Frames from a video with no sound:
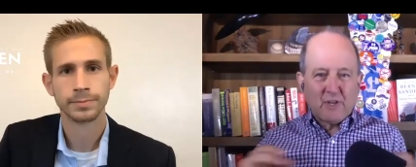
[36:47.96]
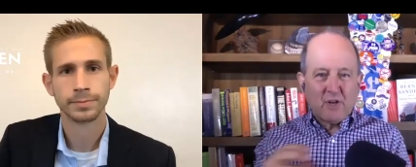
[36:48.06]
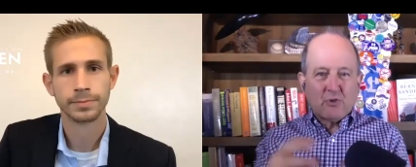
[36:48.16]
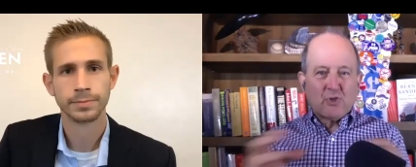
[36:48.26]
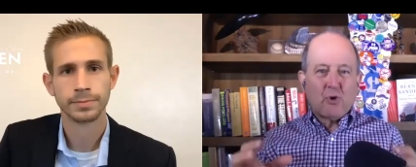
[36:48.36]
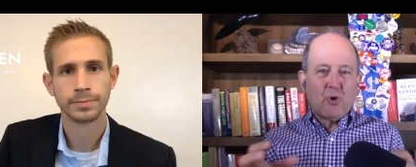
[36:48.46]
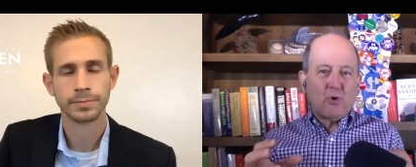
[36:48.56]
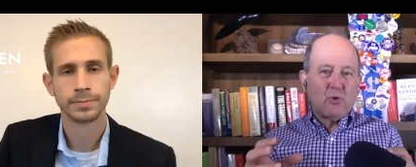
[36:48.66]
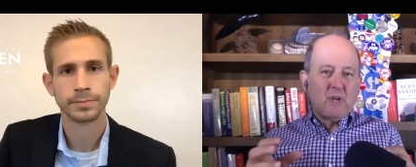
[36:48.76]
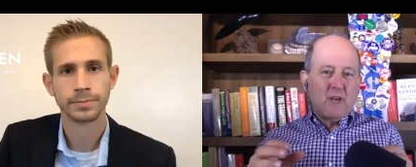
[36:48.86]

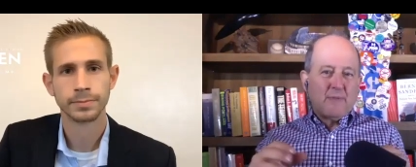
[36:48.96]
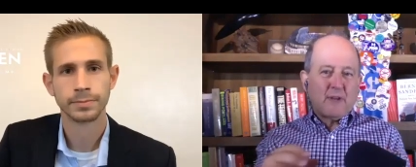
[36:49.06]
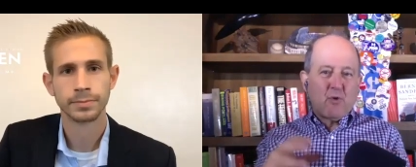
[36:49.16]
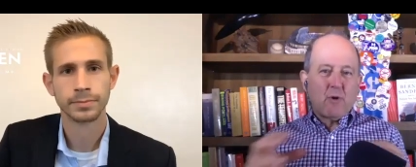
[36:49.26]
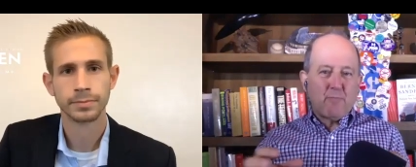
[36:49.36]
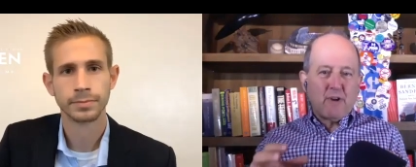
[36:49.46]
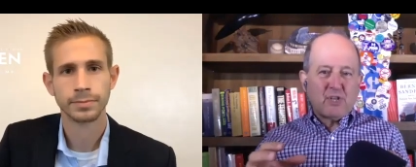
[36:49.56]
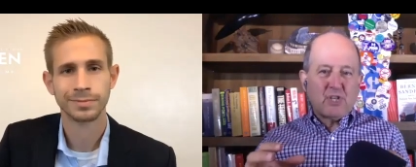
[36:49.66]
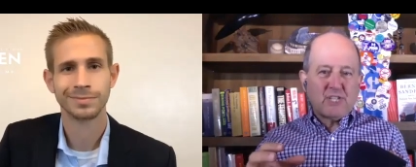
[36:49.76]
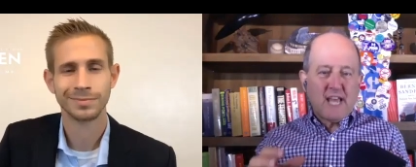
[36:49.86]
Speaker 1: control the
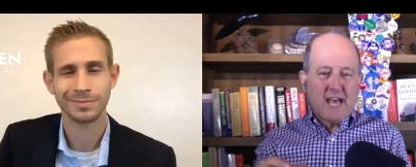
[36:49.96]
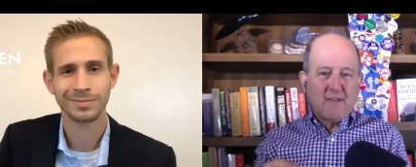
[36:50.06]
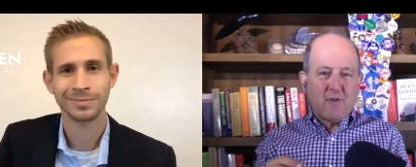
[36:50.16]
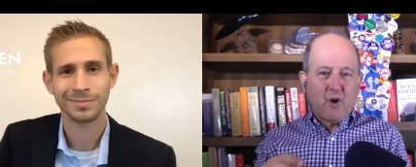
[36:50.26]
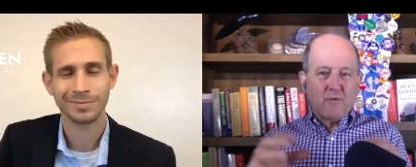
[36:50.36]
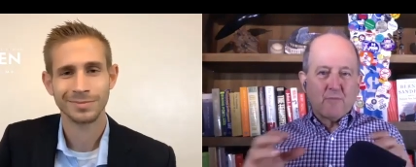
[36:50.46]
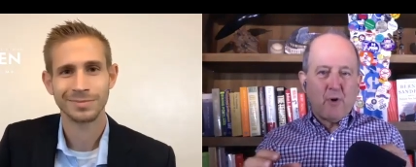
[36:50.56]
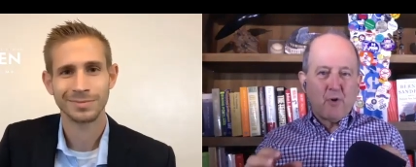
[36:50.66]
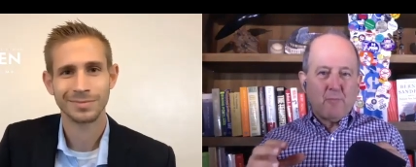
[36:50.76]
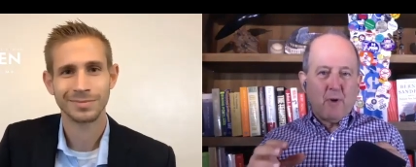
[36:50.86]
corporations have over
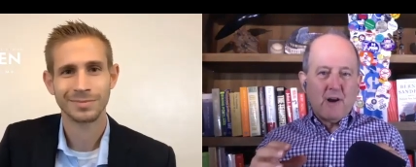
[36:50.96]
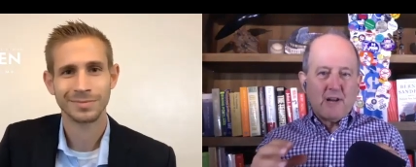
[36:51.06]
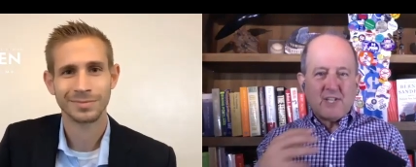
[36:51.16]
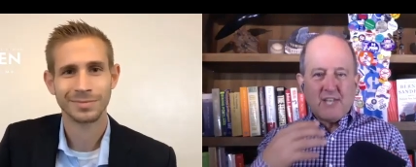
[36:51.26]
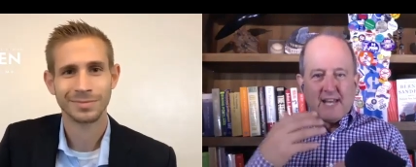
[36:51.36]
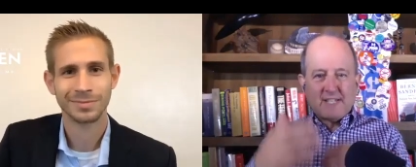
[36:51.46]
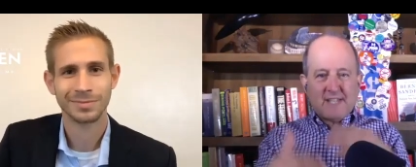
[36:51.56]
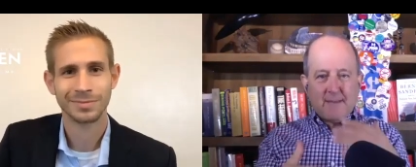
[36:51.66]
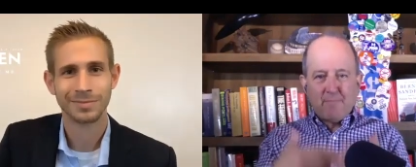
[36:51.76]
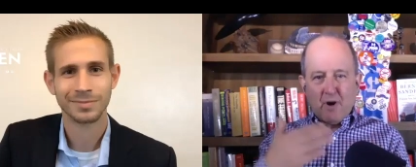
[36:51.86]
both parties, and is
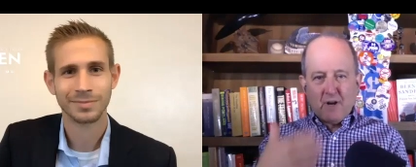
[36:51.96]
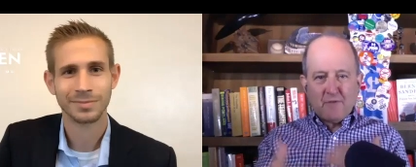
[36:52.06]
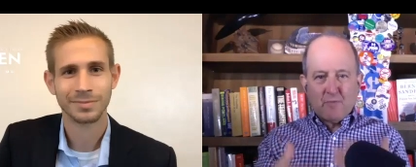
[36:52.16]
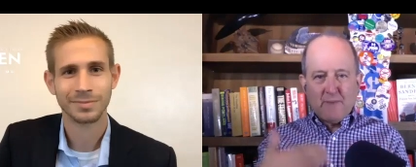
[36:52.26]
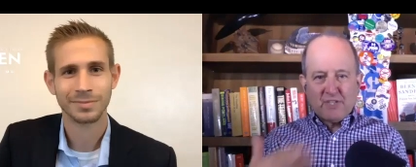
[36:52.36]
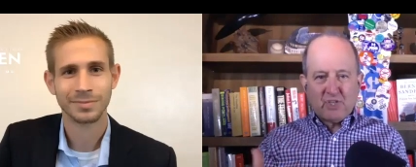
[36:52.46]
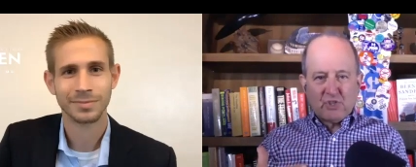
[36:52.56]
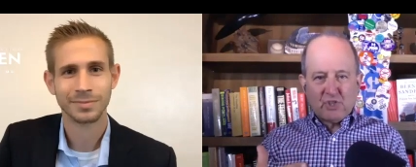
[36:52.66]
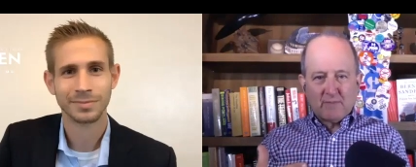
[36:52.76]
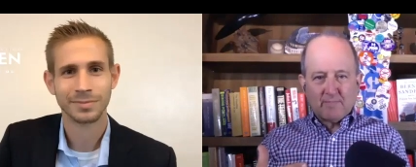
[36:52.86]
that part of your
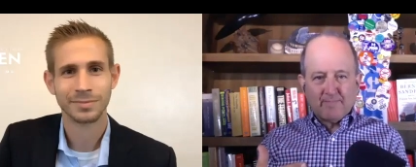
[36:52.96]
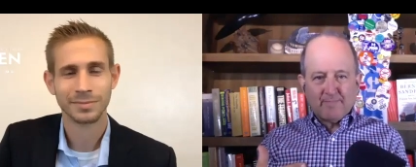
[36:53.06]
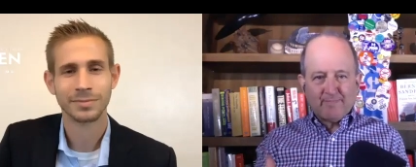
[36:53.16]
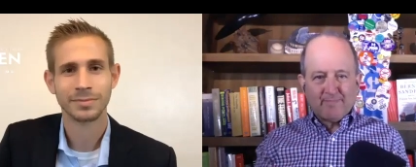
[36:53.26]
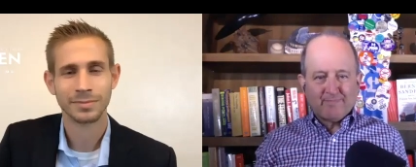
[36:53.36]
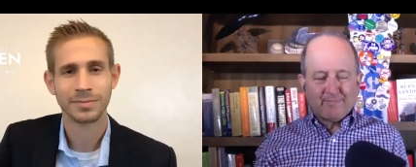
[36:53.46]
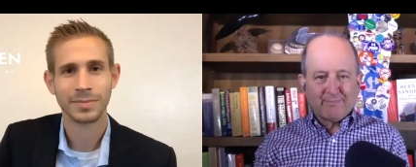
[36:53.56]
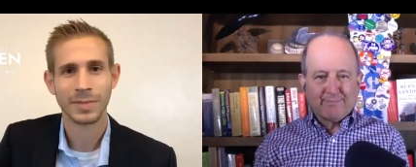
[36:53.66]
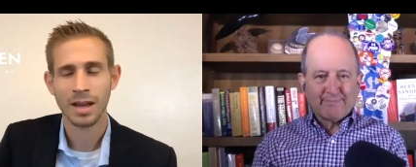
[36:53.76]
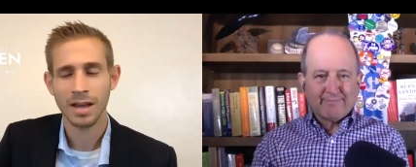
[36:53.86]
messaging?
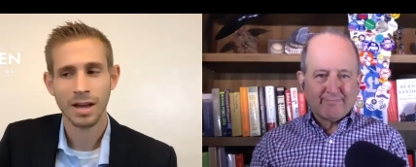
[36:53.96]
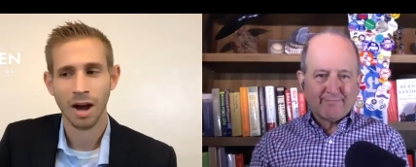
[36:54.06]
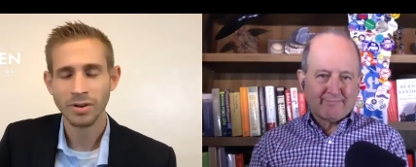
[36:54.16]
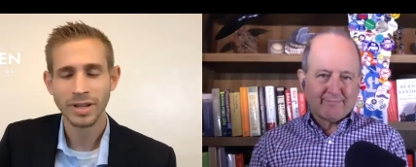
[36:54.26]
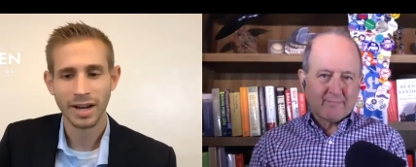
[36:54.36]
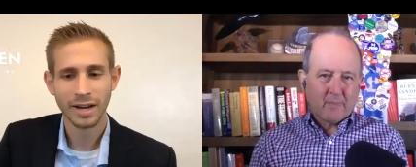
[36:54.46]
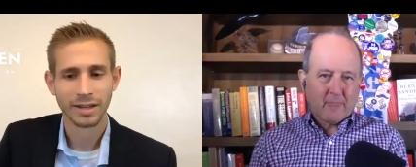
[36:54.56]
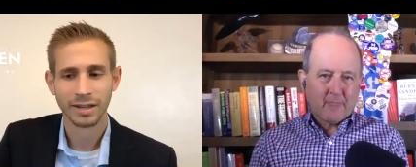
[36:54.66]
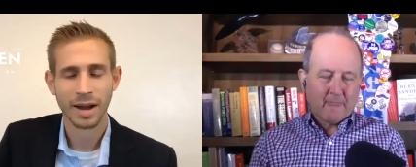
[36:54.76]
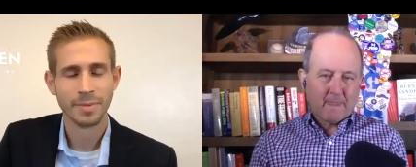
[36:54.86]
Speaker 2: Oh yeah,
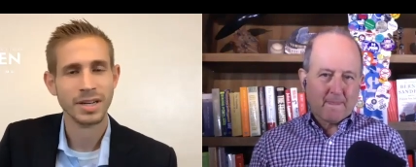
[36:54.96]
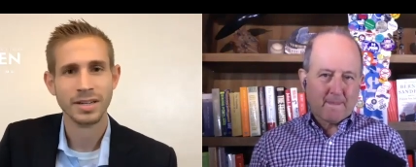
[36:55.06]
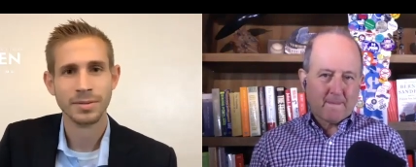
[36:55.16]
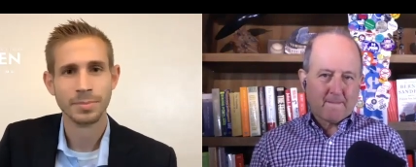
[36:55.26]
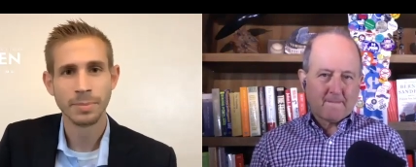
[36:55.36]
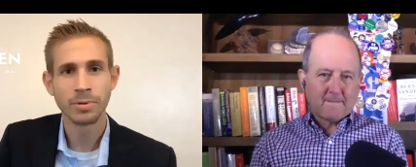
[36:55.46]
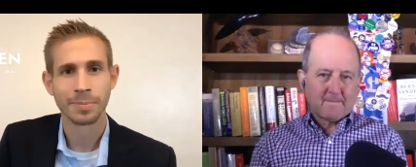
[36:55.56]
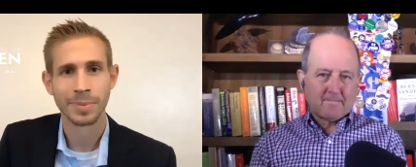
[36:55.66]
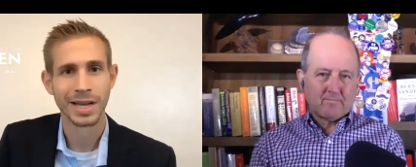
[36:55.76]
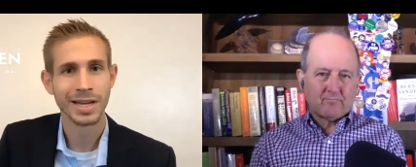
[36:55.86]
I mean, people are
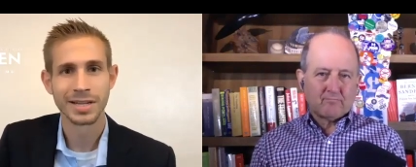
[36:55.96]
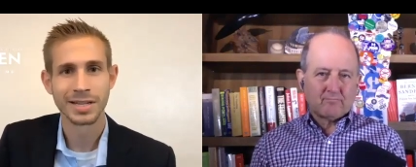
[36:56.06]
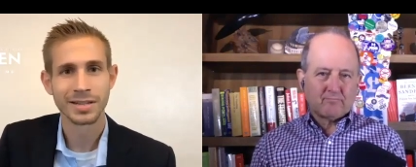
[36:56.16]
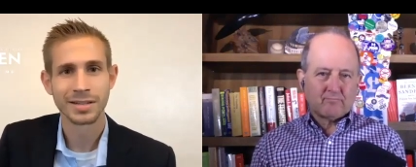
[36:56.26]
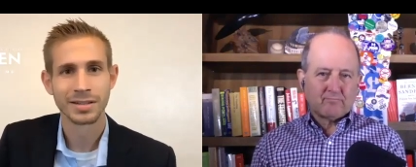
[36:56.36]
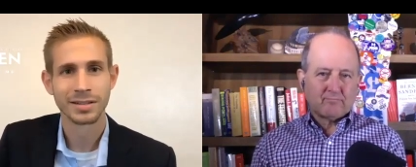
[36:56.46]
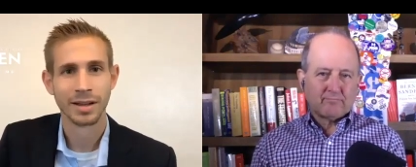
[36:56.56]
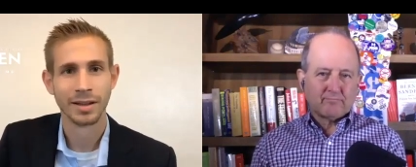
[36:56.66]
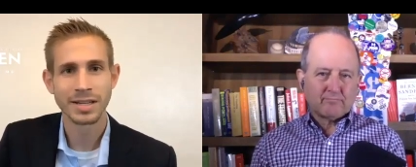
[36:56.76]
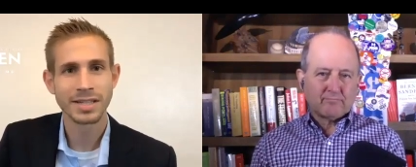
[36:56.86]
pissed.
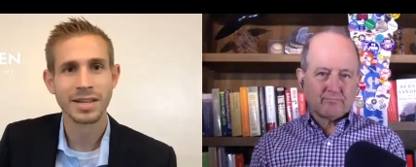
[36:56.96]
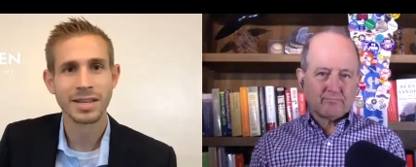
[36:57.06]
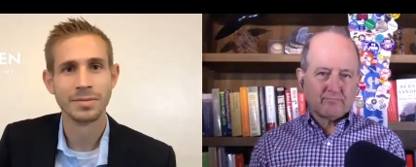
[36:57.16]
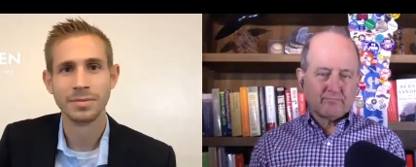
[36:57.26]
That's the